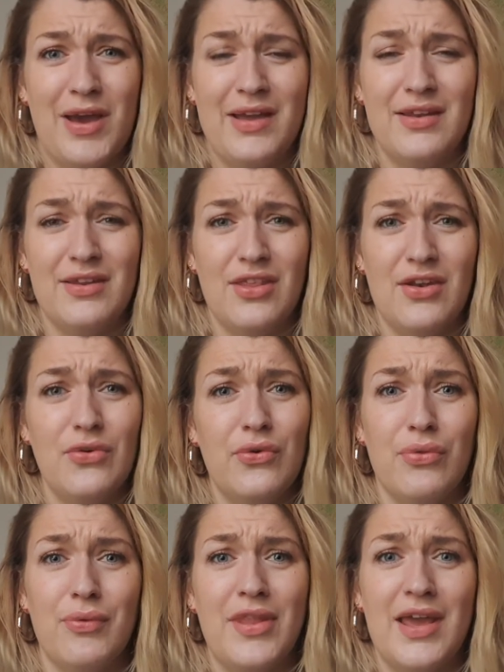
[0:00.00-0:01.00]
into the north
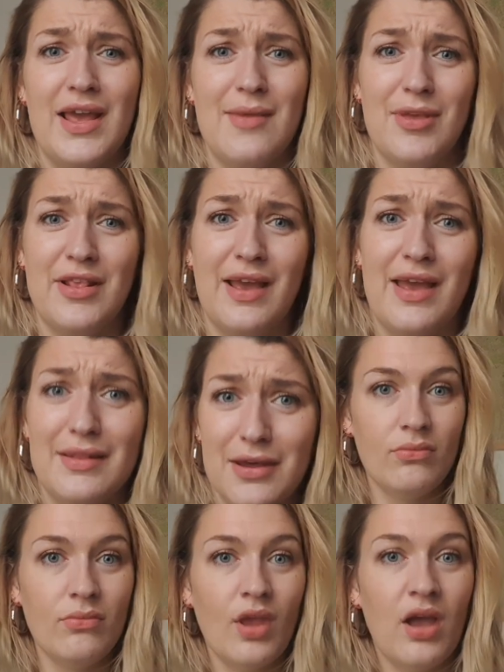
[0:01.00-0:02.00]
when they hear me saying that.